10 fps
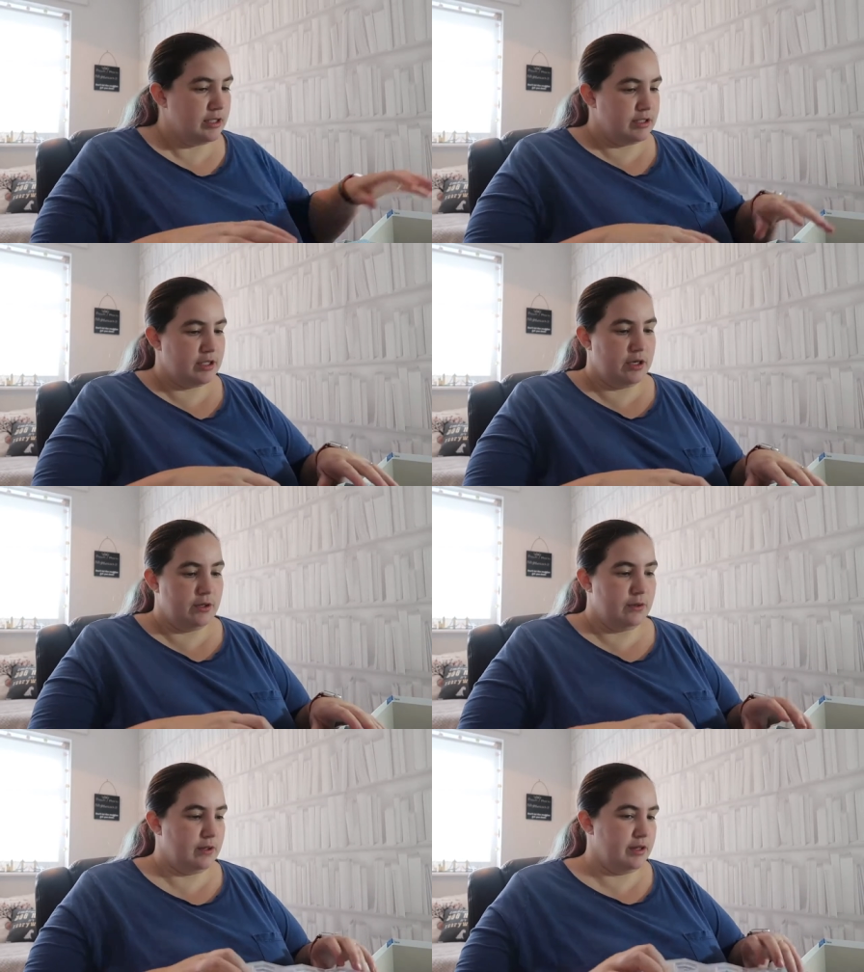
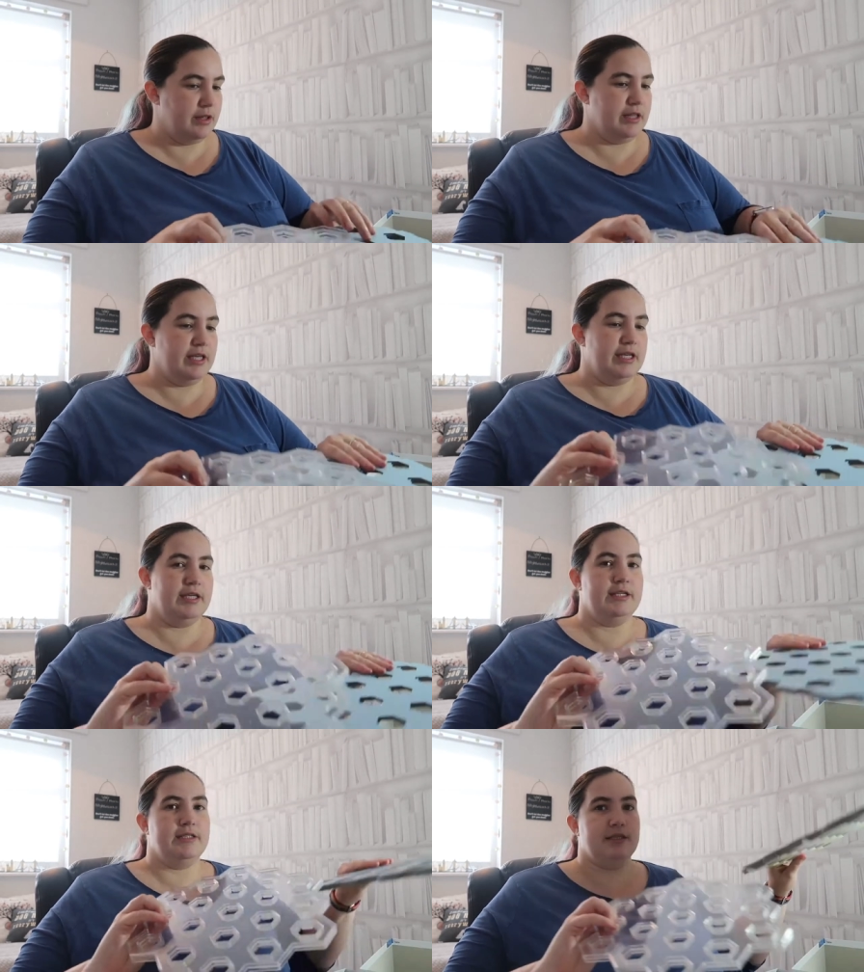So
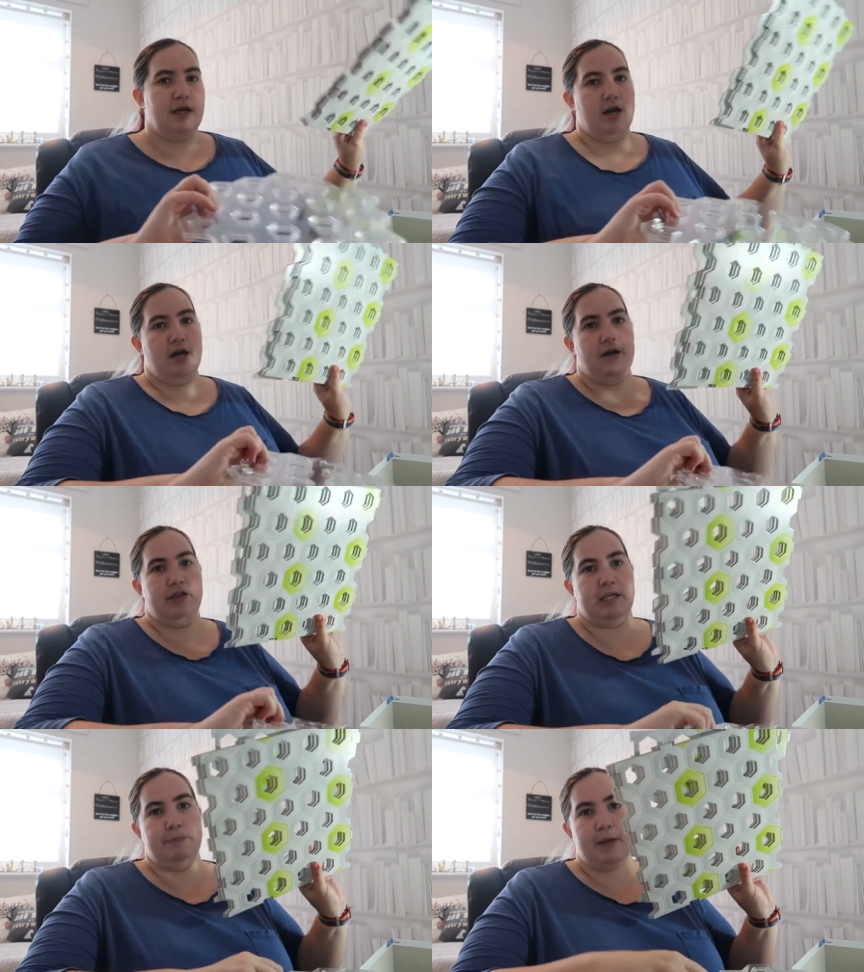these are
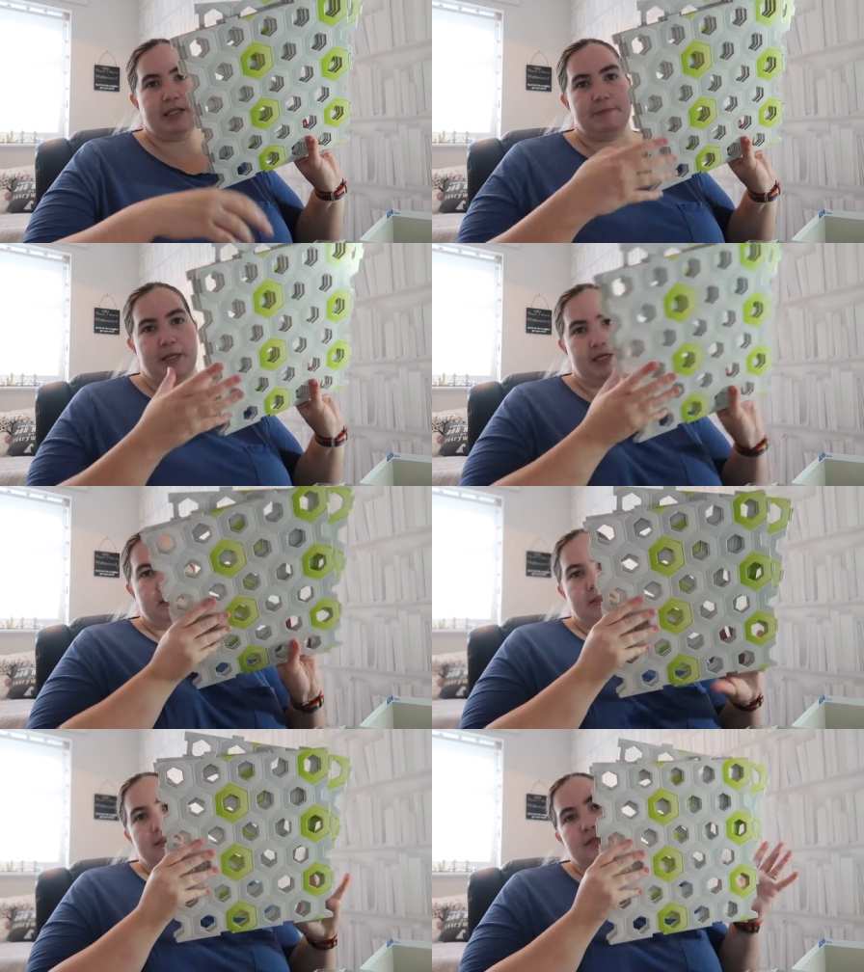the base
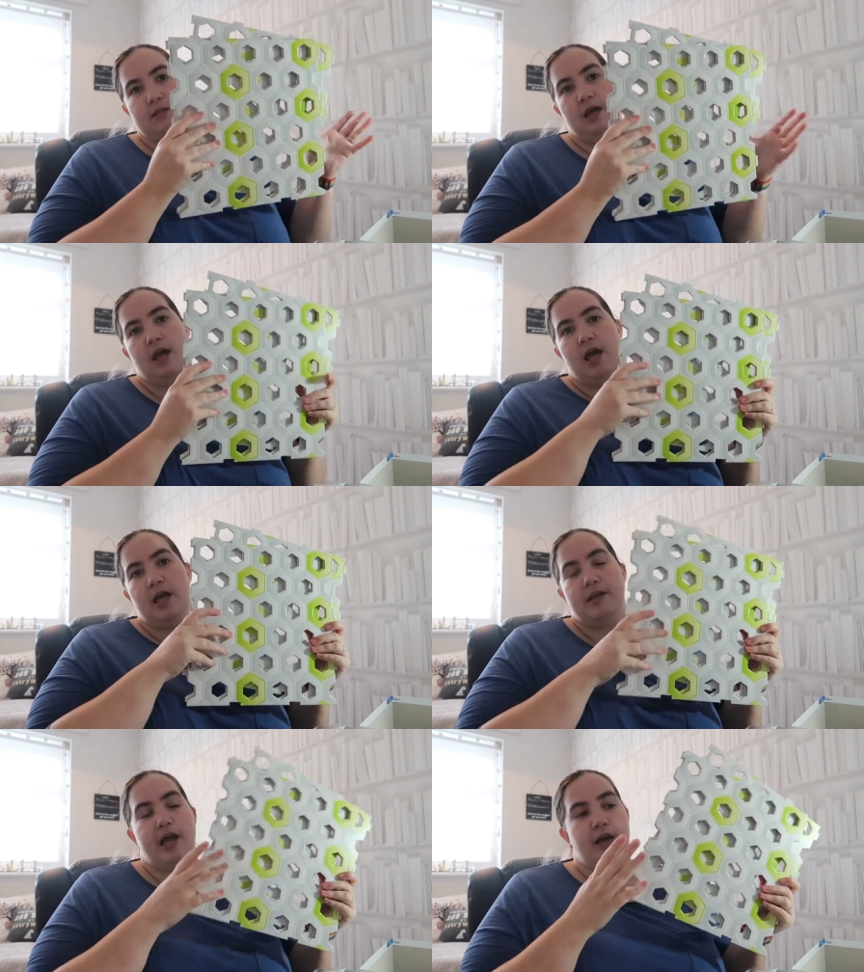plates.
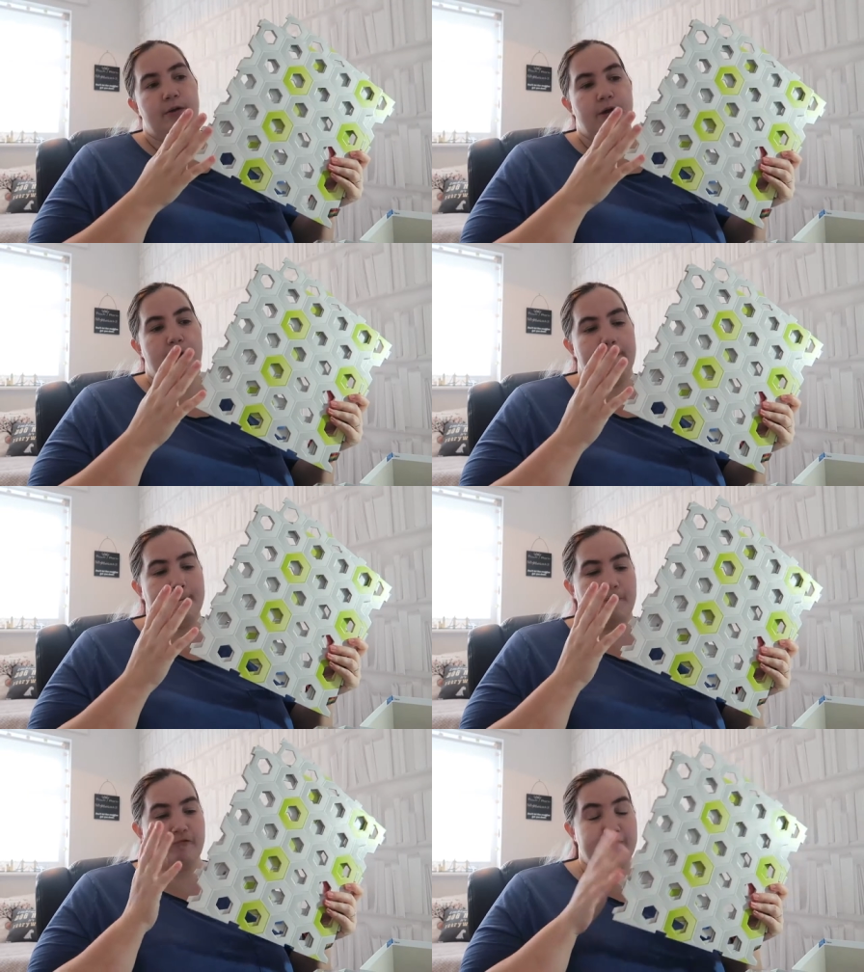Now
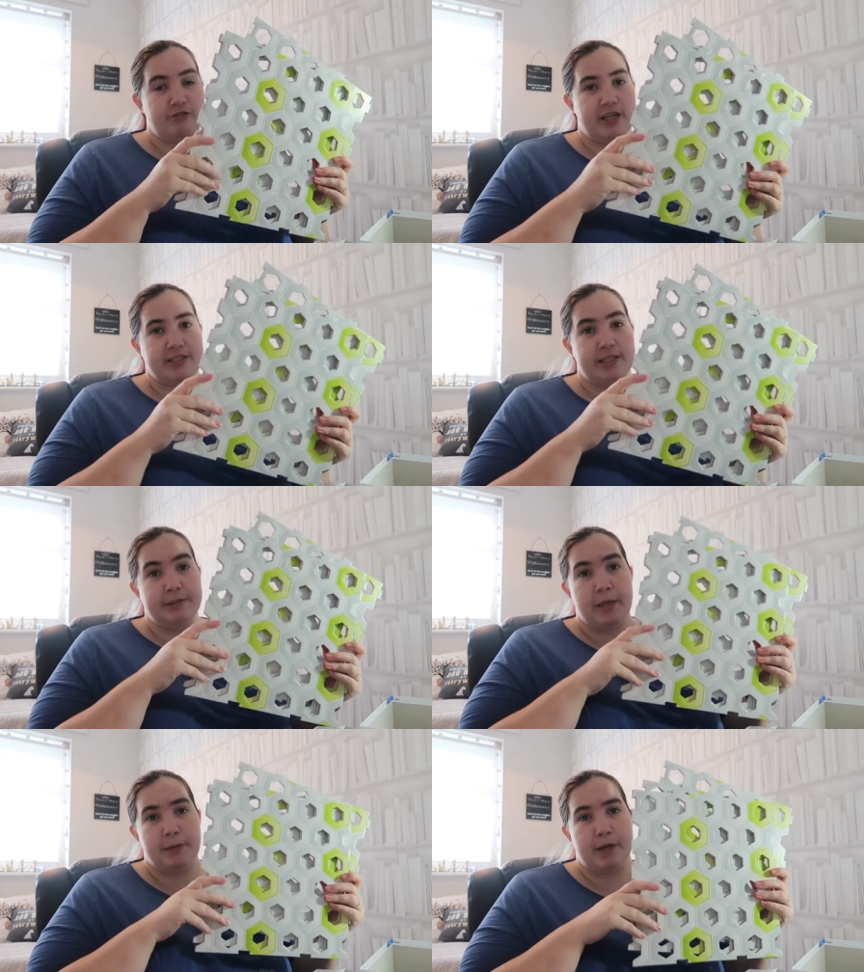Gravitrax
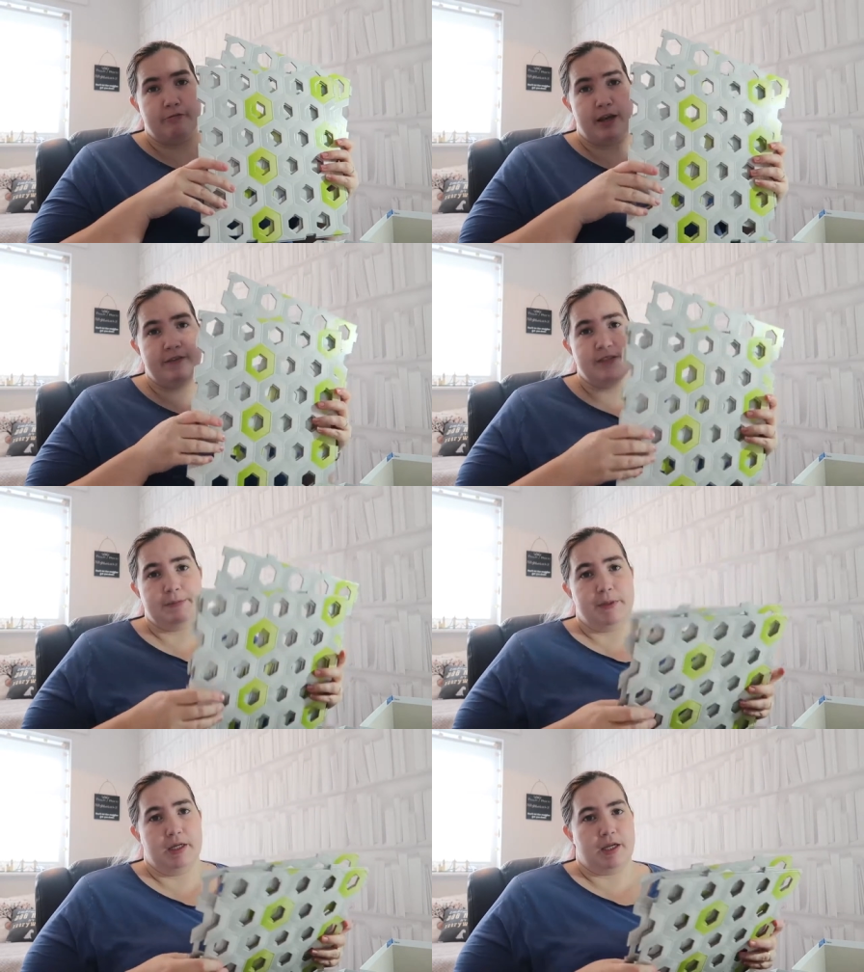is made by
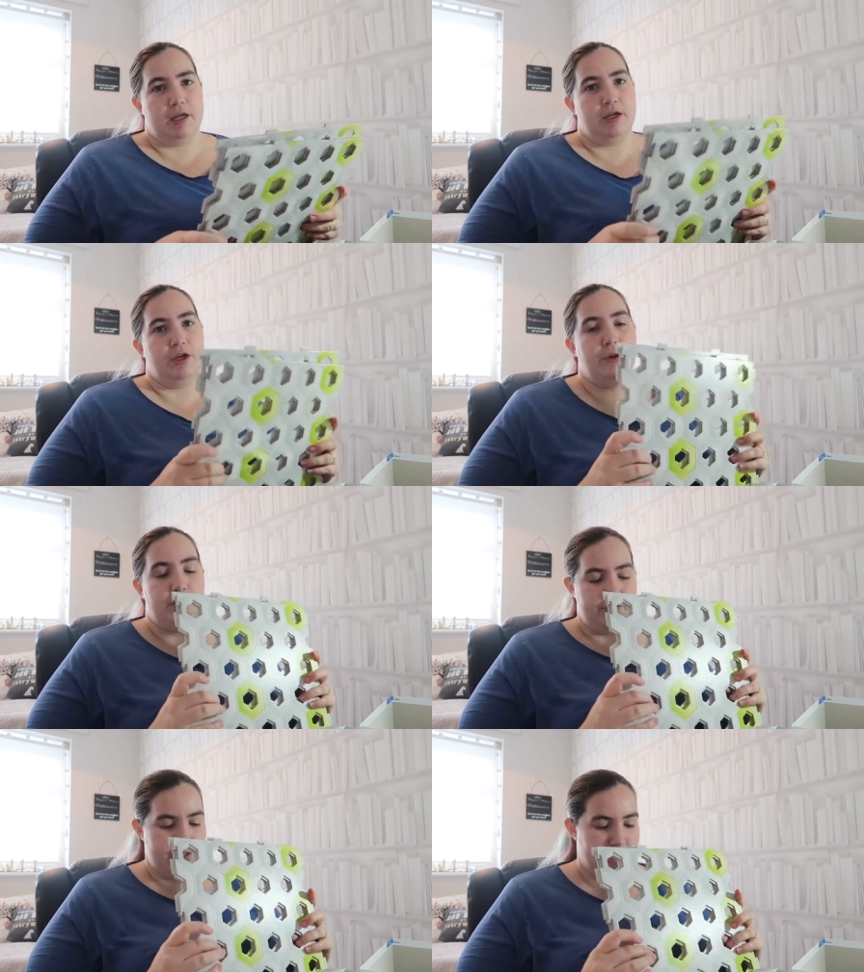Ravensburger, who
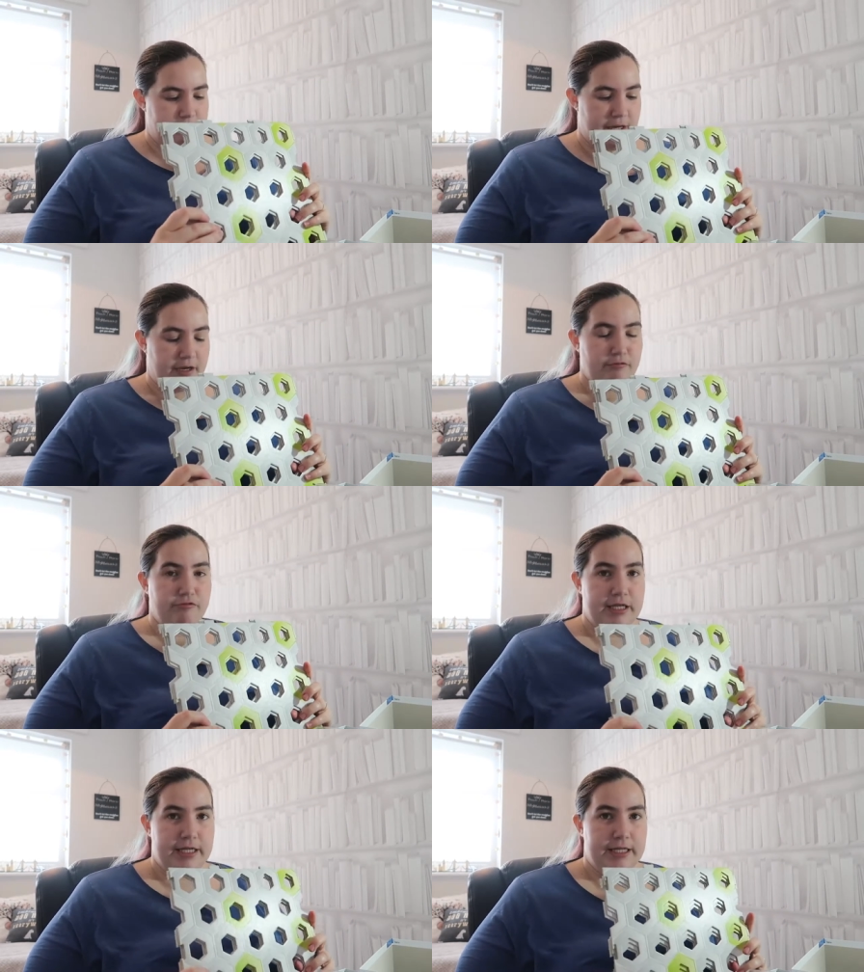obviously
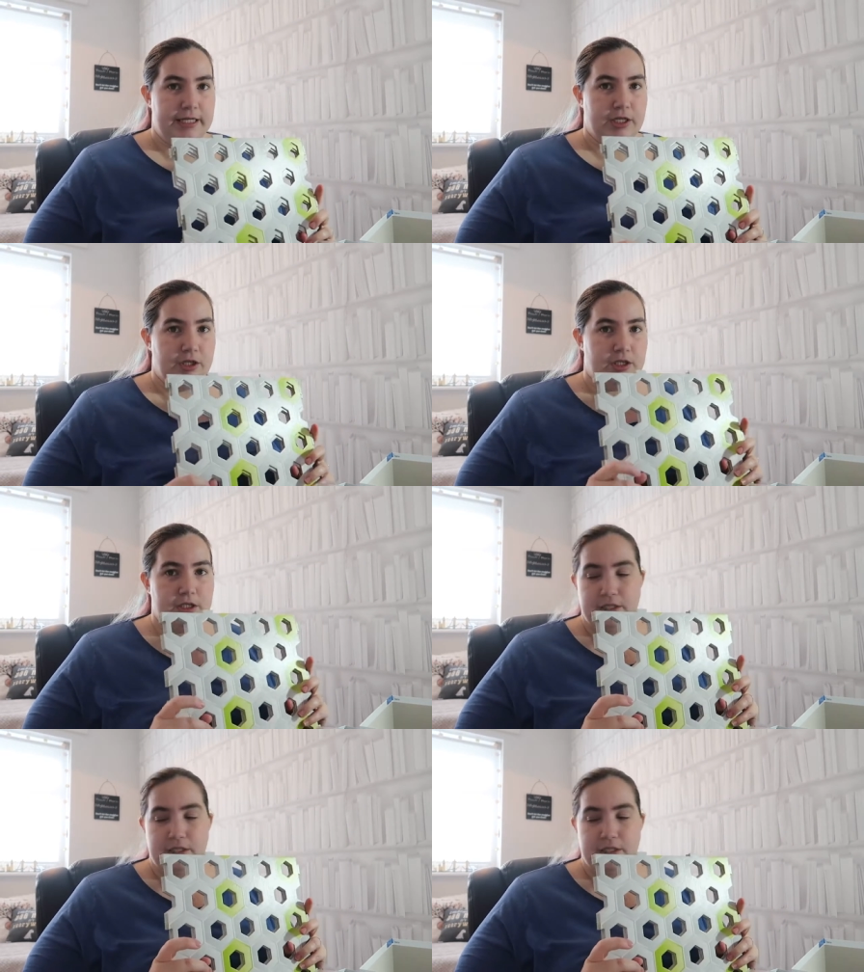make really good